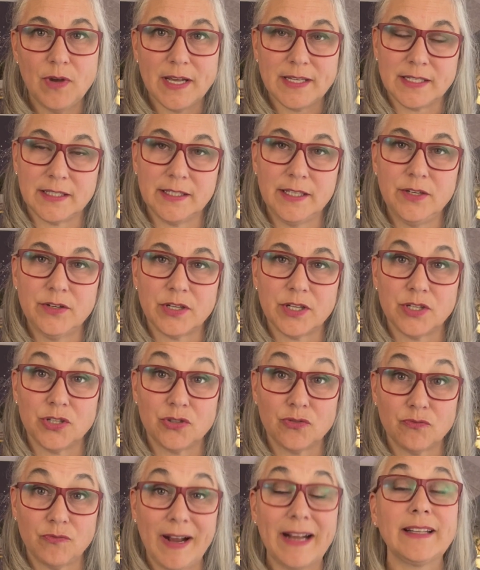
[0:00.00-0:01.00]
as a leader can
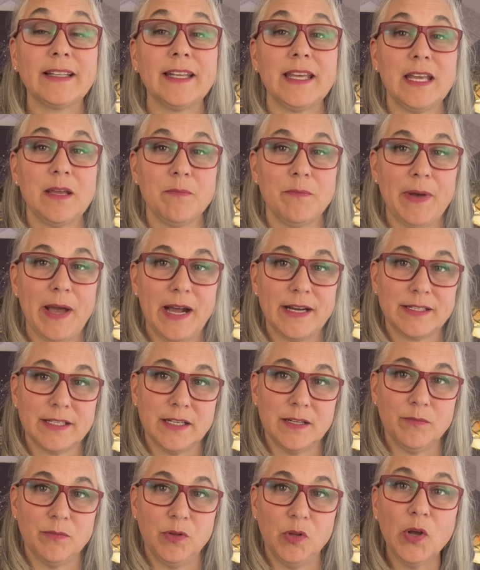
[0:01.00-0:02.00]
directly impact an
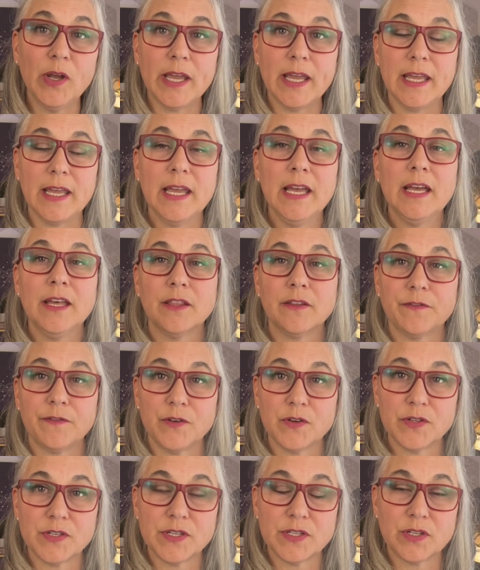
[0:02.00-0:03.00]
employee. The
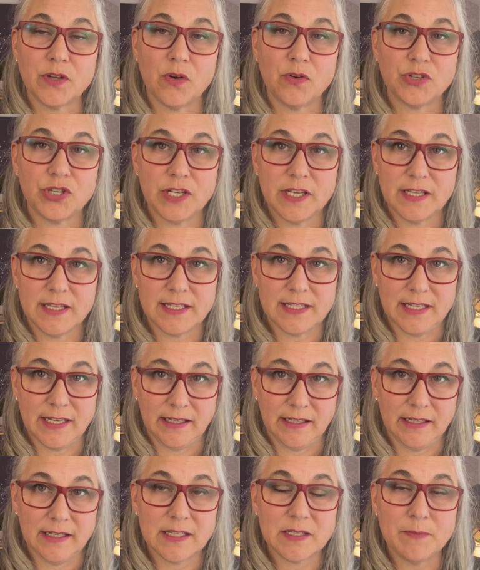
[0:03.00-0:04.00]
first is coaching and the
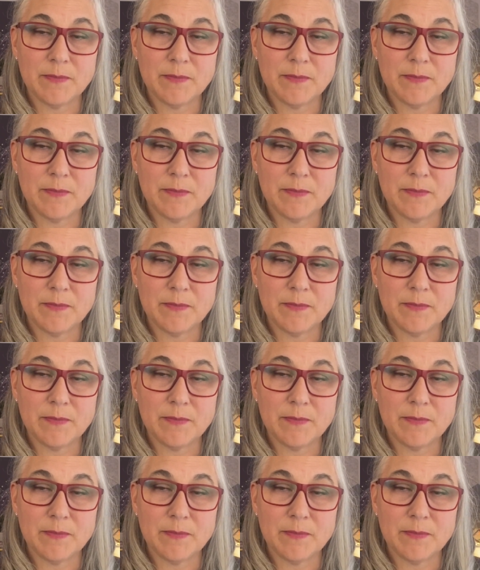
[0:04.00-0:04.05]
second is